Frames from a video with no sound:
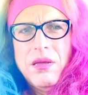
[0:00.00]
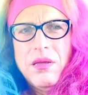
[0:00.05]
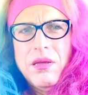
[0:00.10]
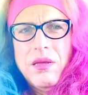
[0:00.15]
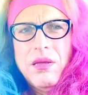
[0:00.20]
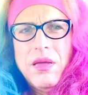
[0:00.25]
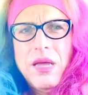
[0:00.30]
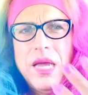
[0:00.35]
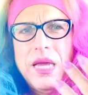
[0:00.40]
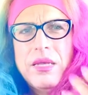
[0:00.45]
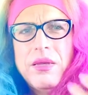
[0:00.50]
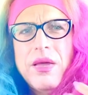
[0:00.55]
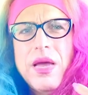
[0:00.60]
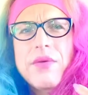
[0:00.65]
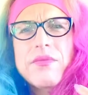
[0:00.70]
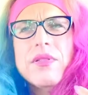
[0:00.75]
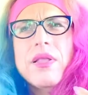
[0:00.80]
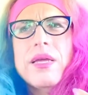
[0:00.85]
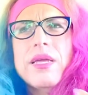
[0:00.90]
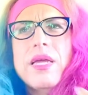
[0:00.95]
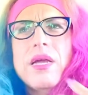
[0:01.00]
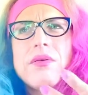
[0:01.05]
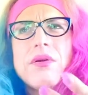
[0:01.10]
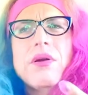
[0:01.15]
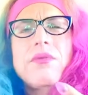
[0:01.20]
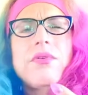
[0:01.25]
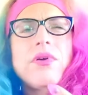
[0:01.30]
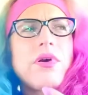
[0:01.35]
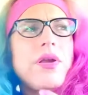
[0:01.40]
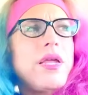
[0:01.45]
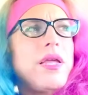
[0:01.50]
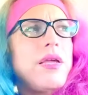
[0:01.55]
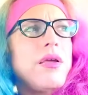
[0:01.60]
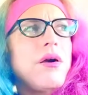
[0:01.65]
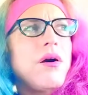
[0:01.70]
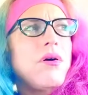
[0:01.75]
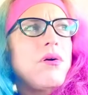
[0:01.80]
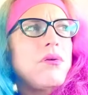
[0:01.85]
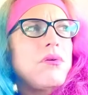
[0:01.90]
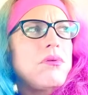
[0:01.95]
And you have to like get rid of your
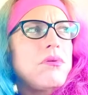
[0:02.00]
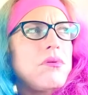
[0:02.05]
ego.